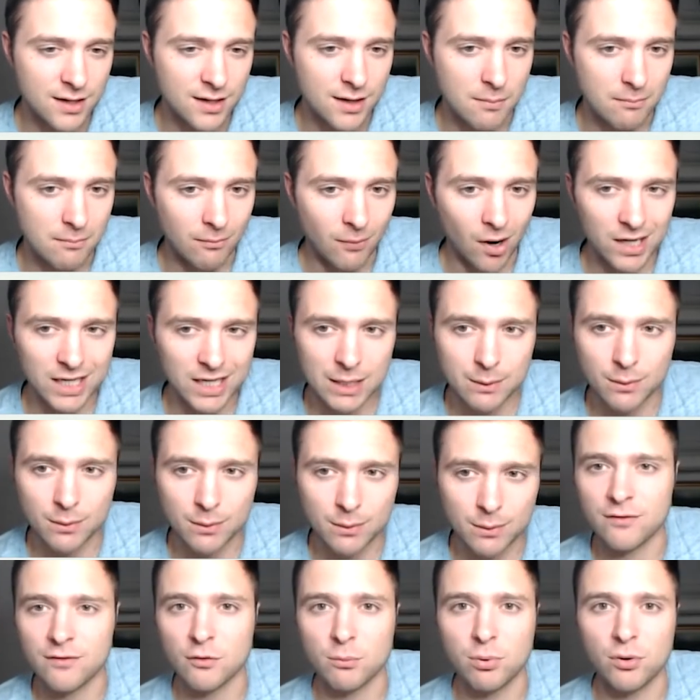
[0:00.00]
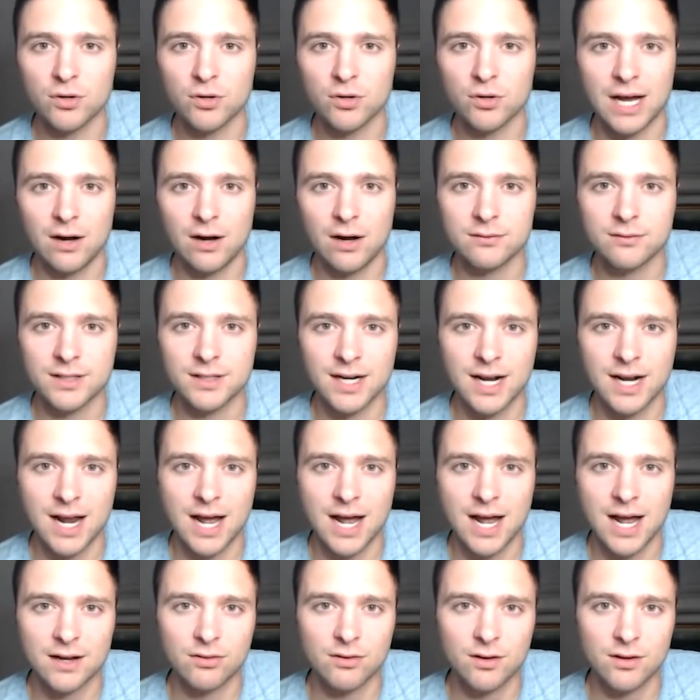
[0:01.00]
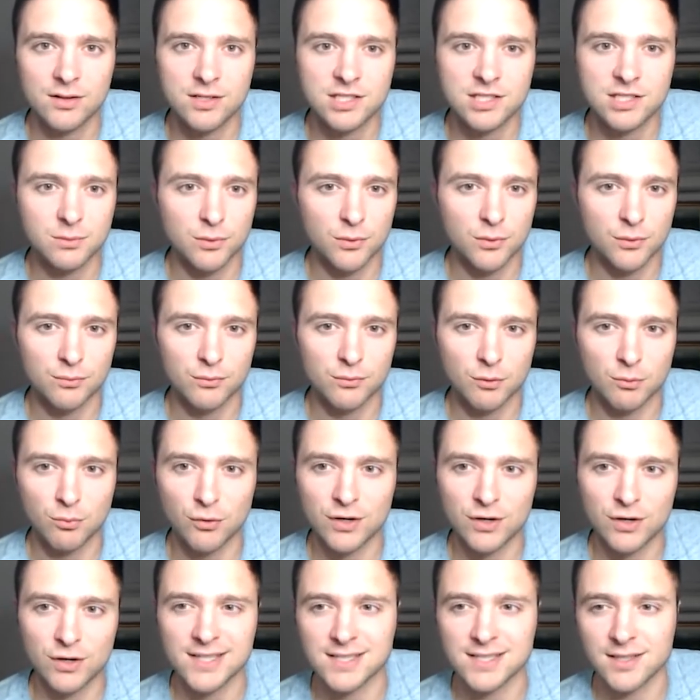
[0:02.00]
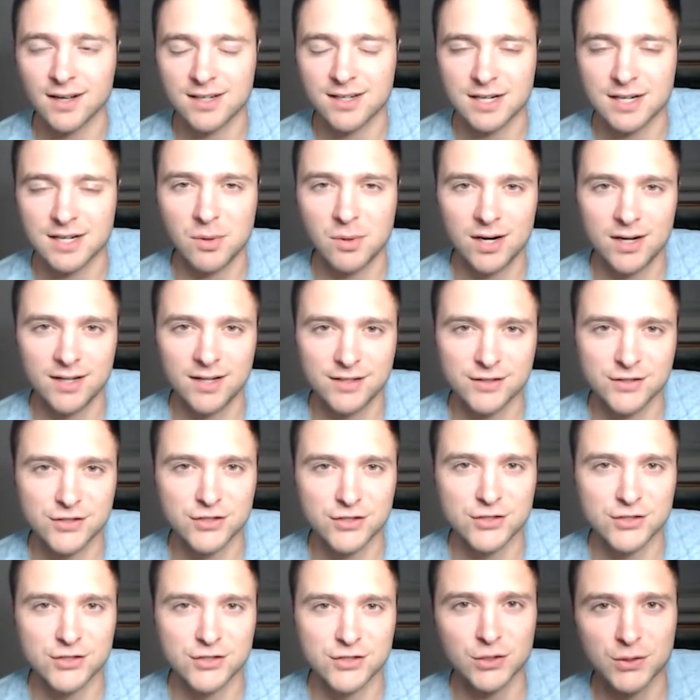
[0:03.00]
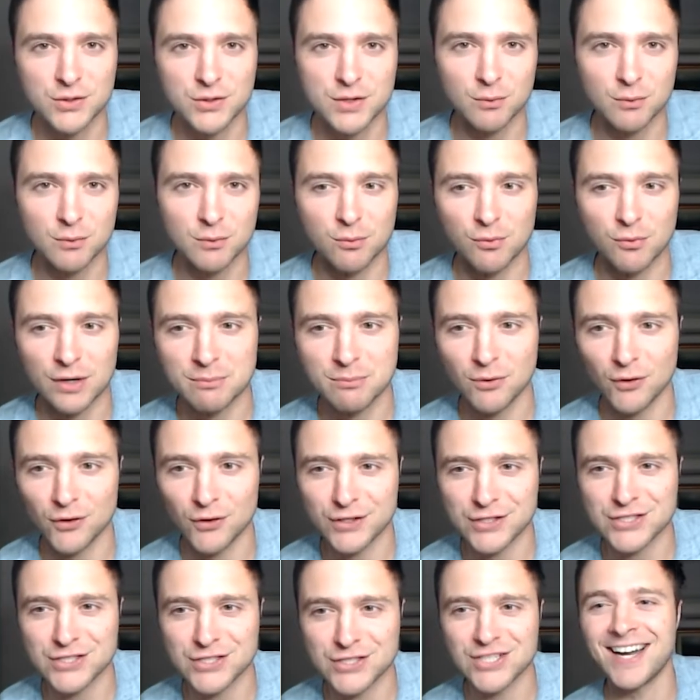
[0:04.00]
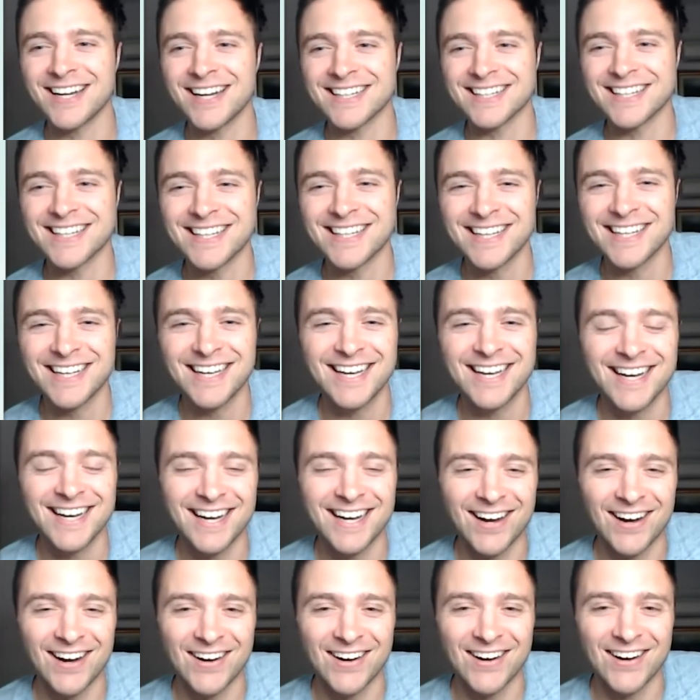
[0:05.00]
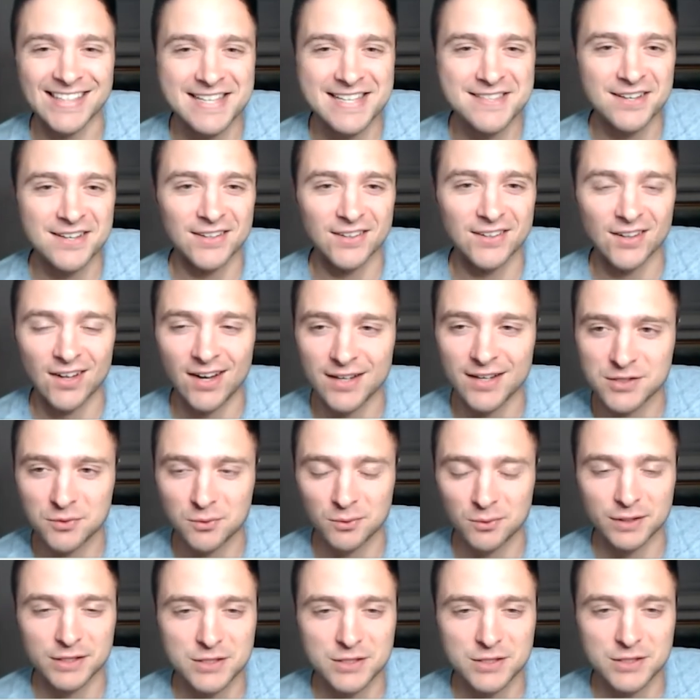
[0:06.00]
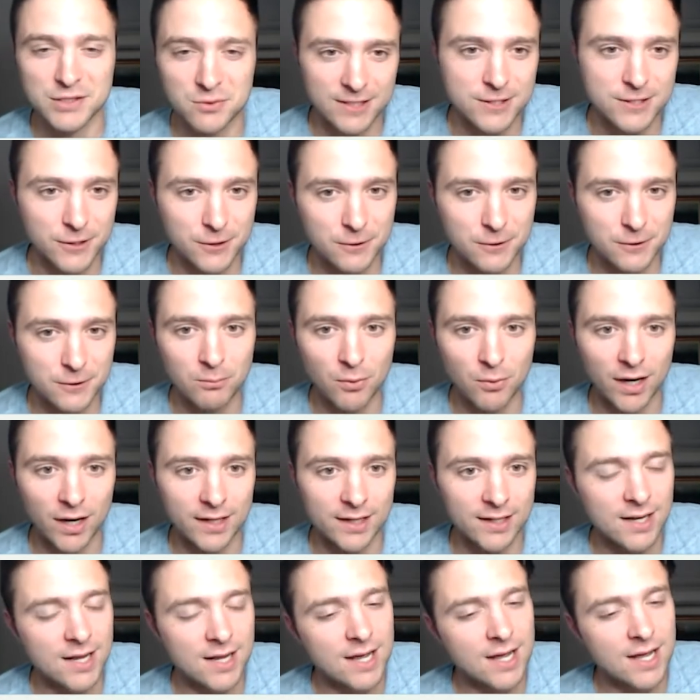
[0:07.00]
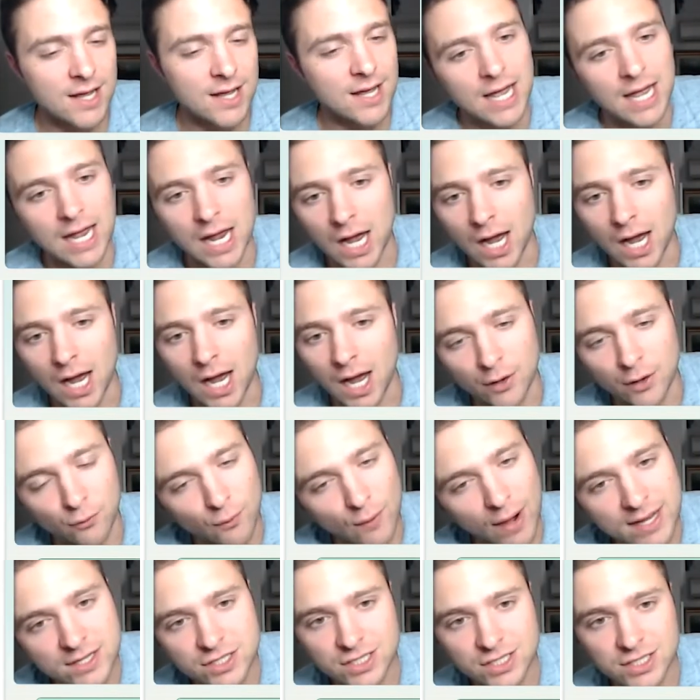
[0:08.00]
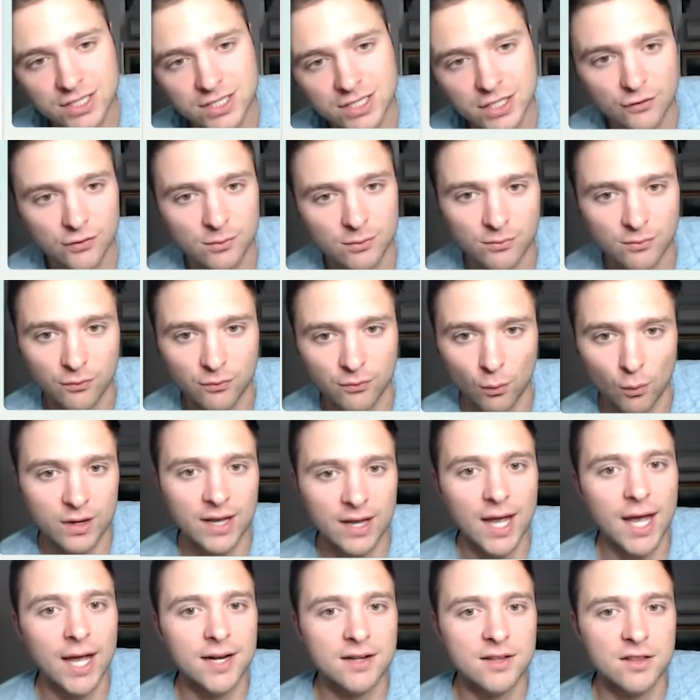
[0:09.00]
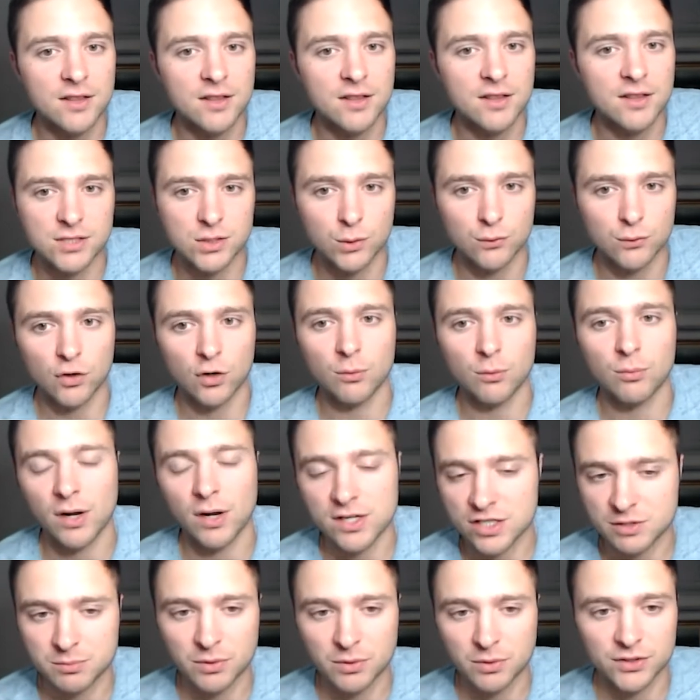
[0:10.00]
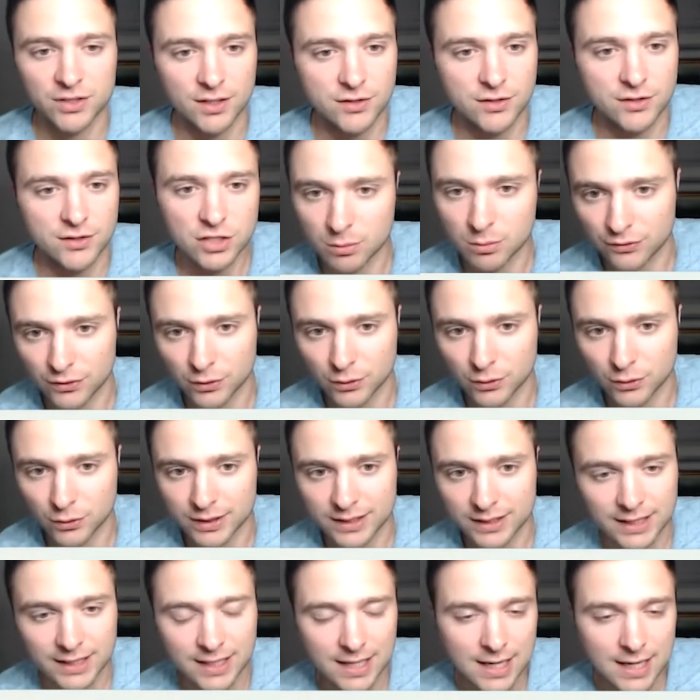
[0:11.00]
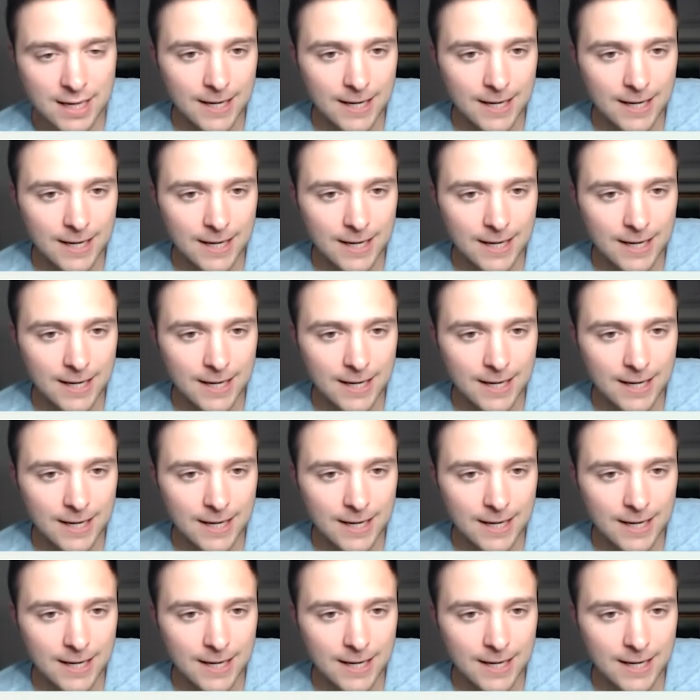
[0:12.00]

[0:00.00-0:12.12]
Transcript: money we've ever put out at a hackathon, so we're pretty excited about it. It should show you that we're pretty bullish on ETHOnline 2022. But it ranges here from 4K to the best overall project built on Superfluid,